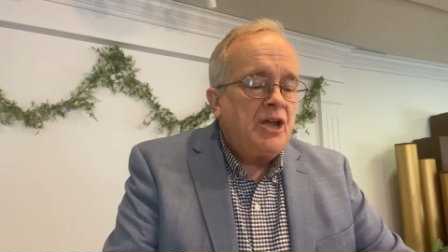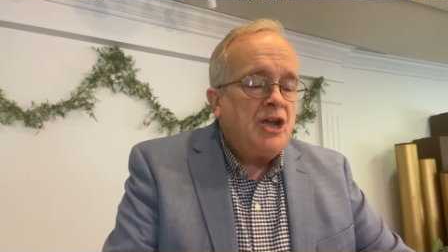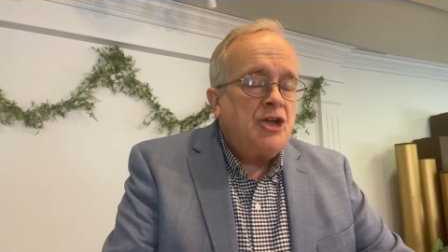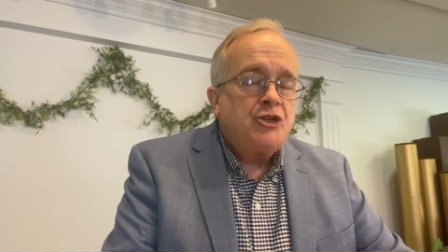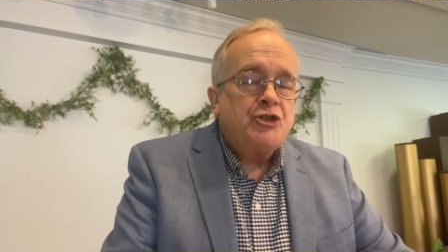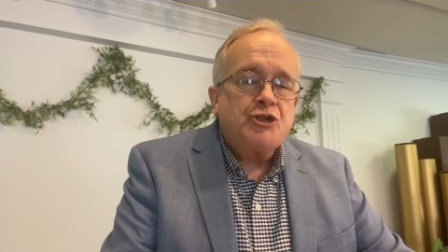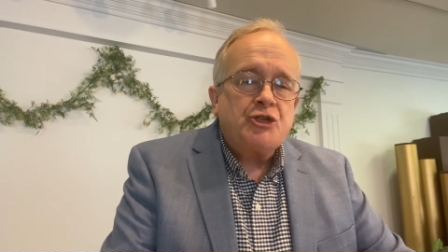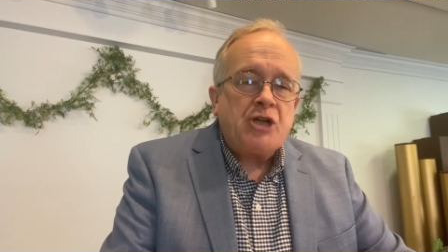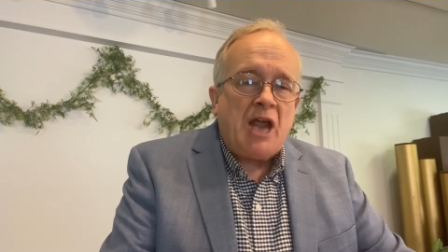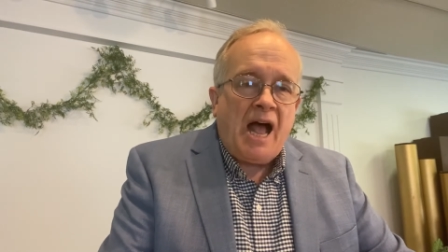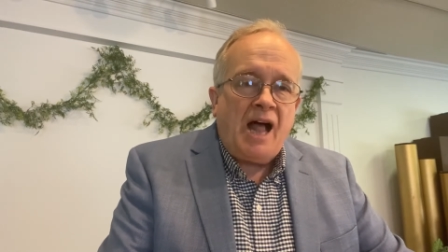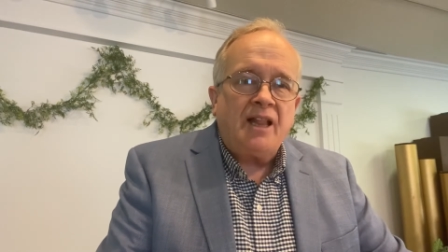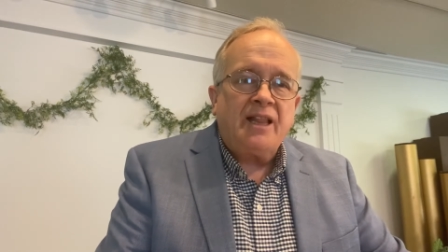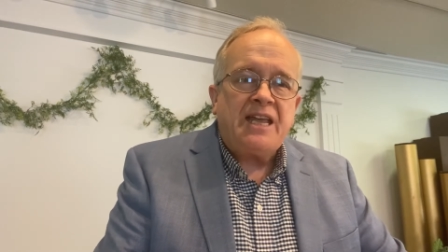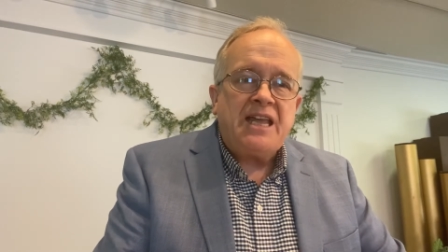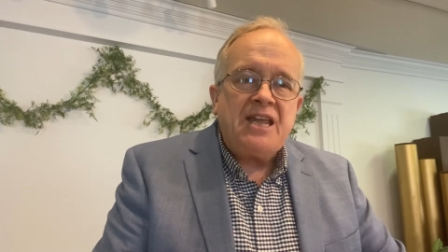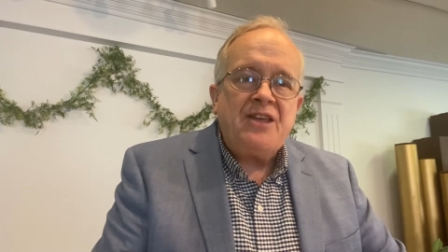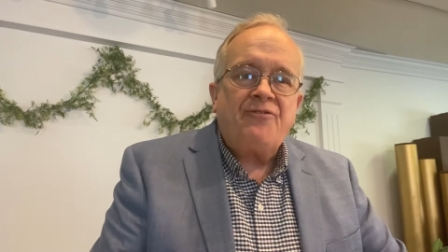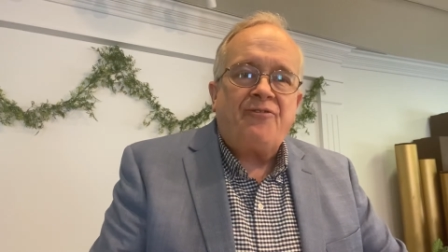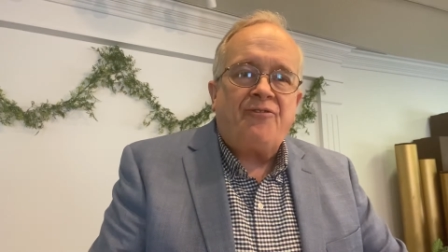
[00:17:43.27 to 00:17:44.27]
shall
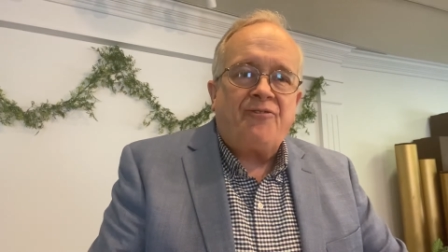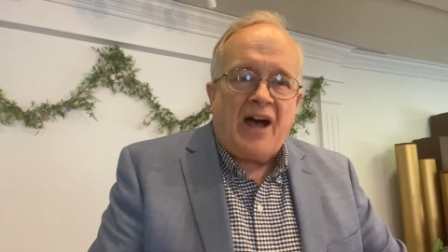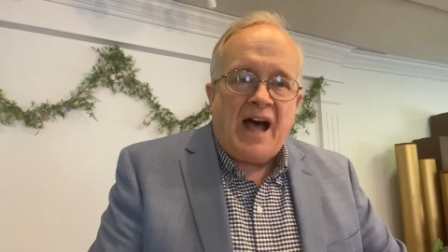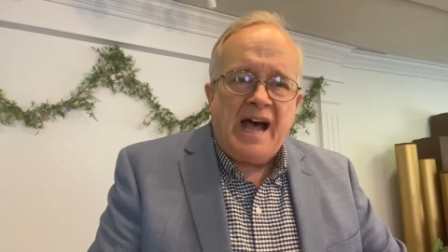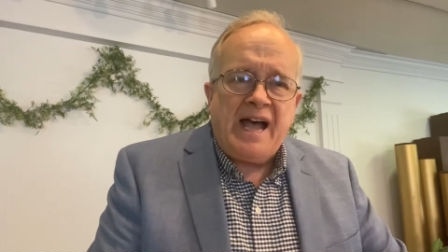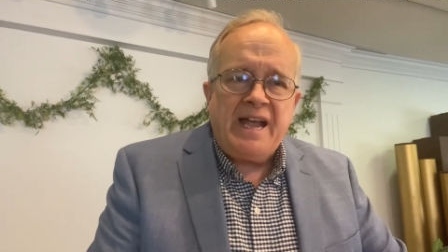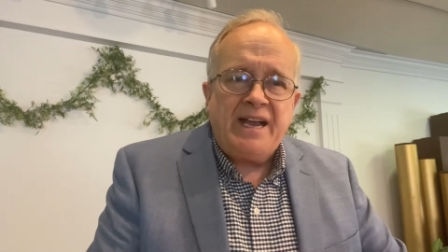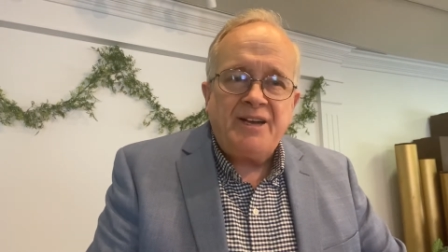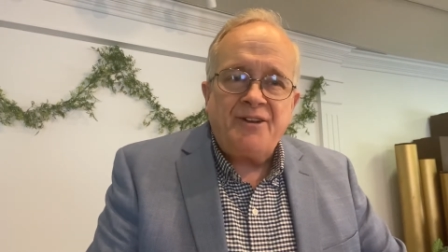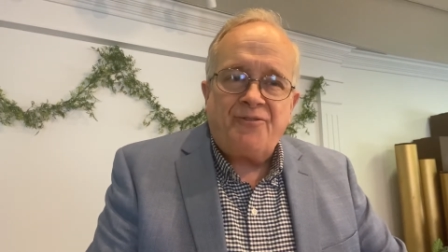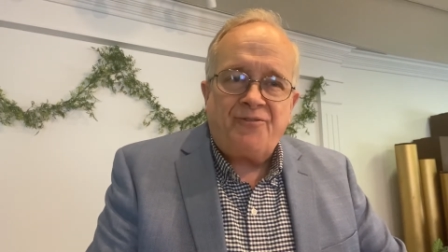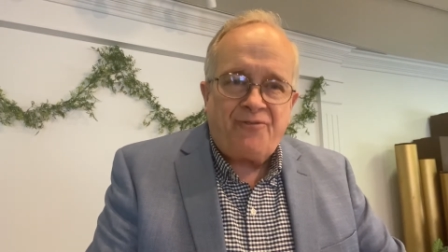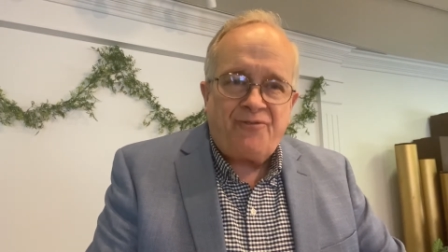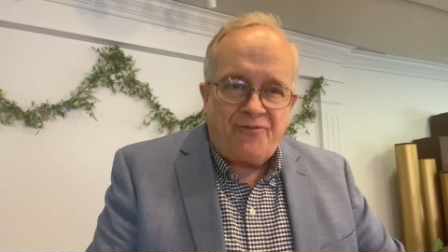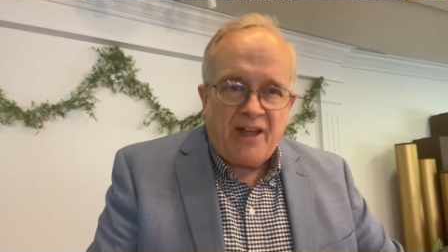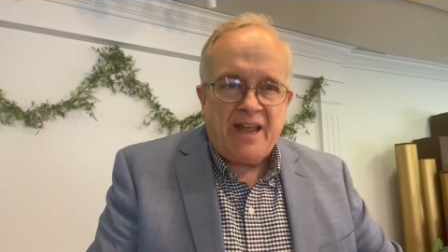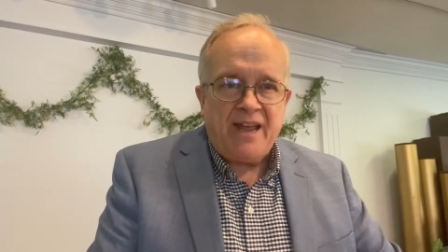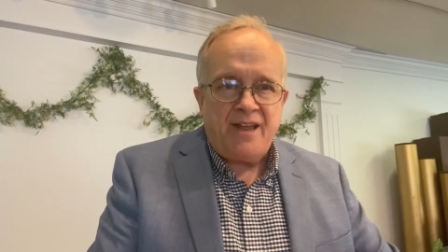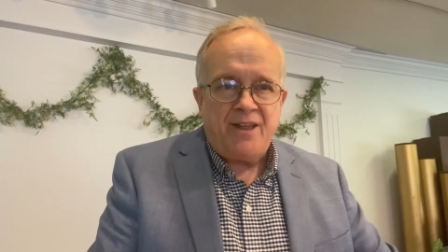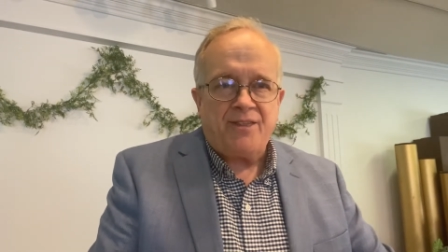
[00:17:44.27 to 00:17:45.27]
he find
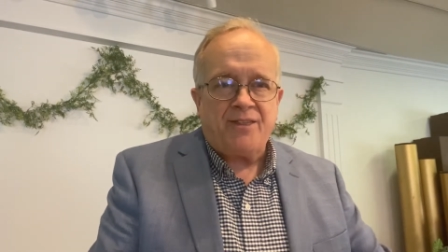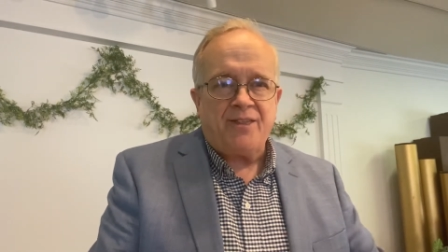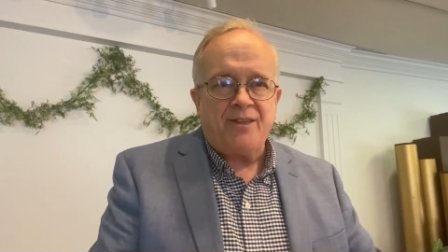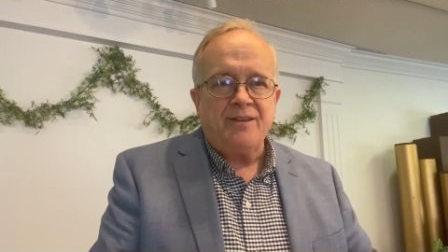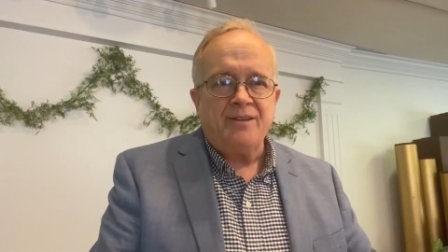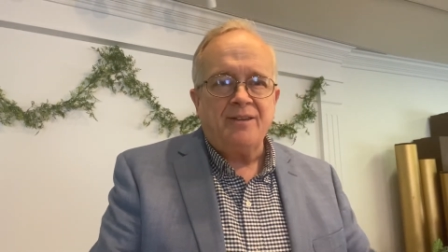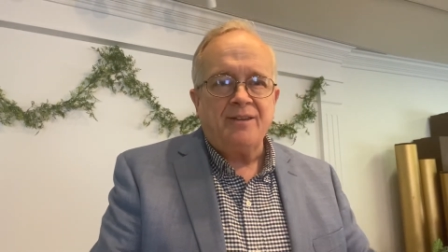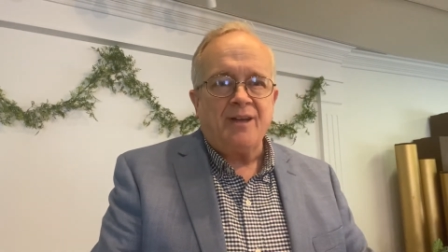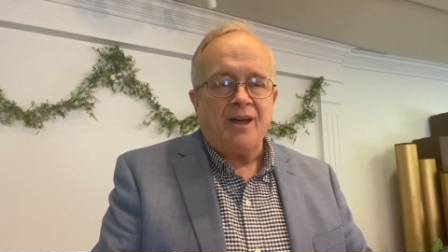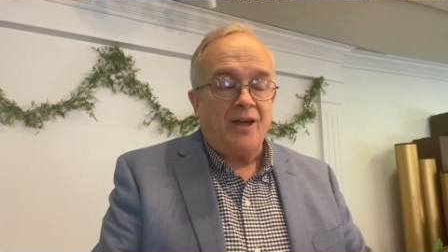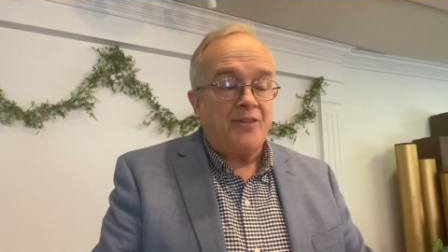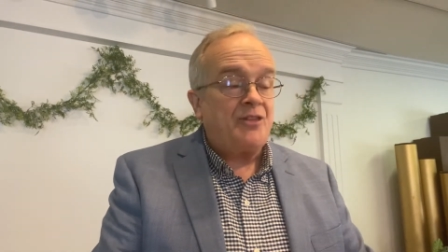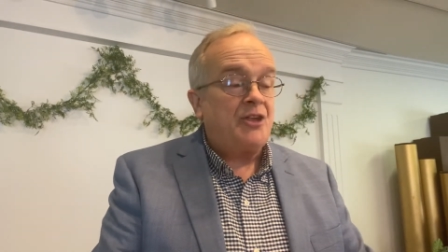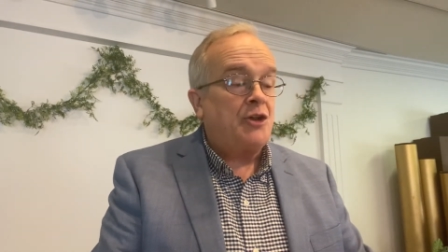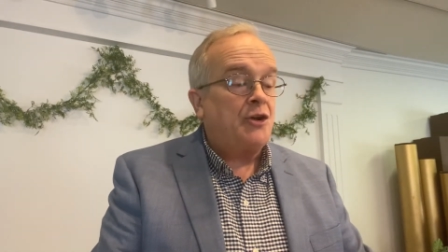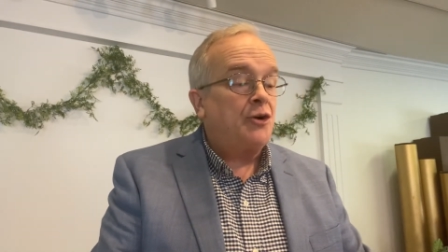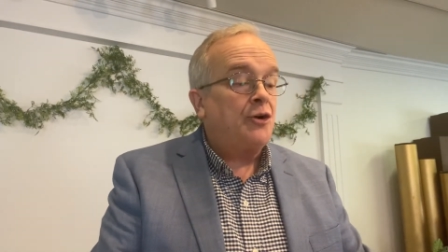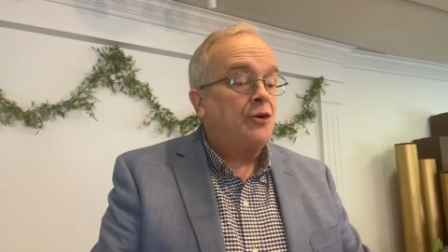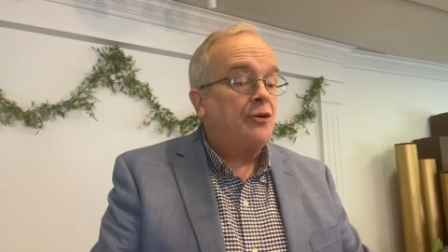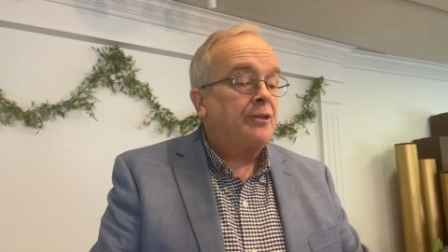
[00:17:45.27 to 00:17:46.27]
faith on the
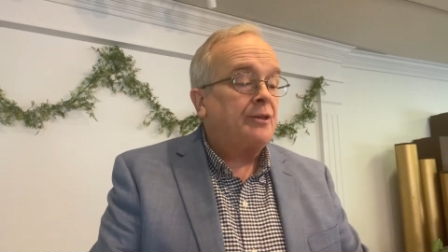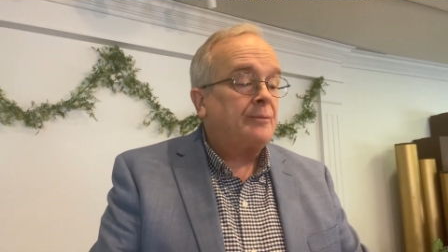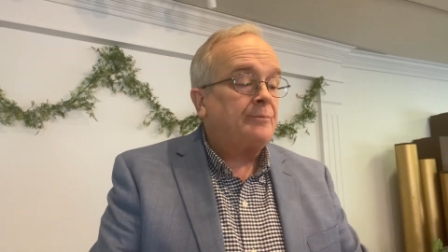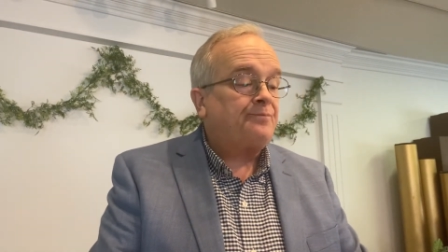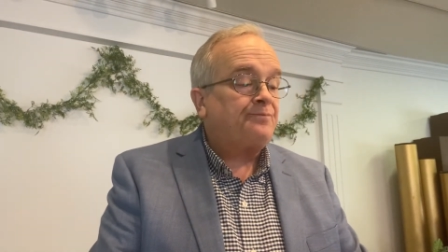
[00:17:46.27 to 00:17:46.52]
earth?